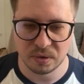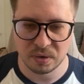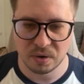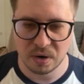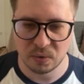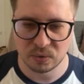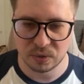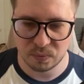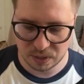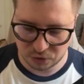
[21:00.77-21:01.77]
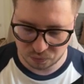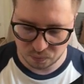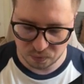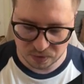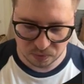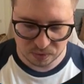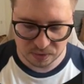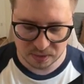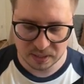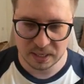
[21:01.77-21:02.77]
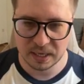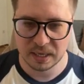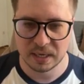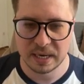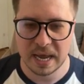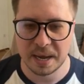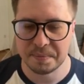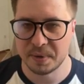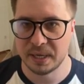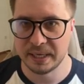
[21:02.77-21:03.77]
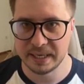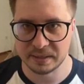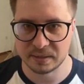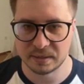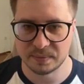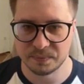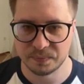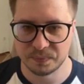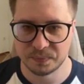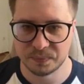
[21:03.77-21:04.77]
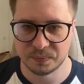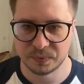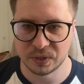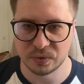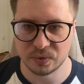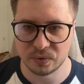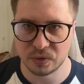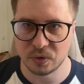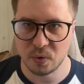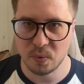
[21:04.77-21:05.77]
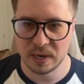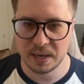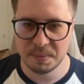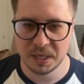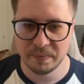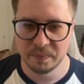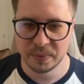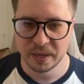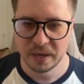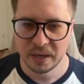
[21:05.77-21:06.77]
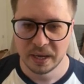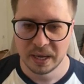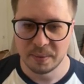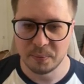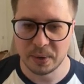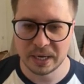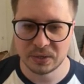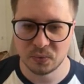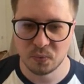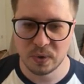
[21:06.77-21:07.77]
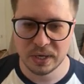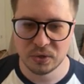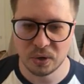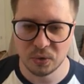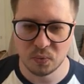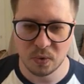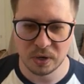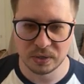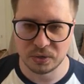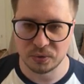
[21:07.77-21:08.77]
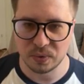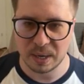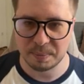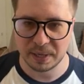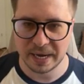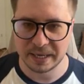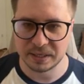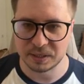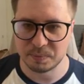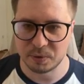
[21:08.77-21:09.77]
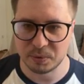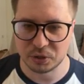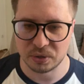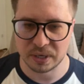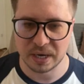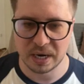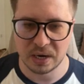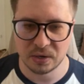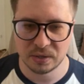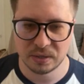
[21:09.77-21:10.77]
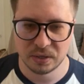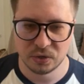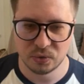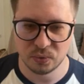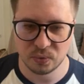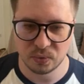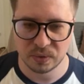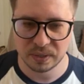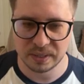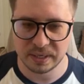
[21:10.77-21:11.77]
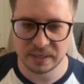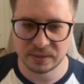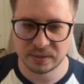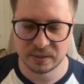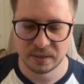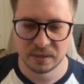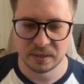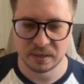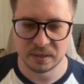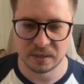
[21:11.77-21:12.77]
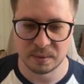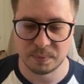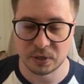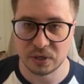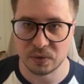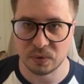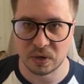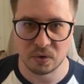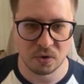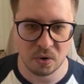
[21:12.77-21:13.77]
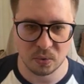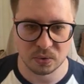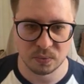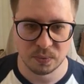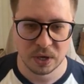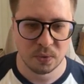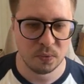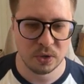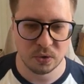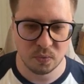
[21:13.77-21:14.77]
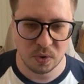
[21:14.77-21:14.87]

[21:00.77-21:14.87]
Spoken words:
router, which we could name list. You know what I mean? But we don't want to apply this permission guard to this particular route. We don't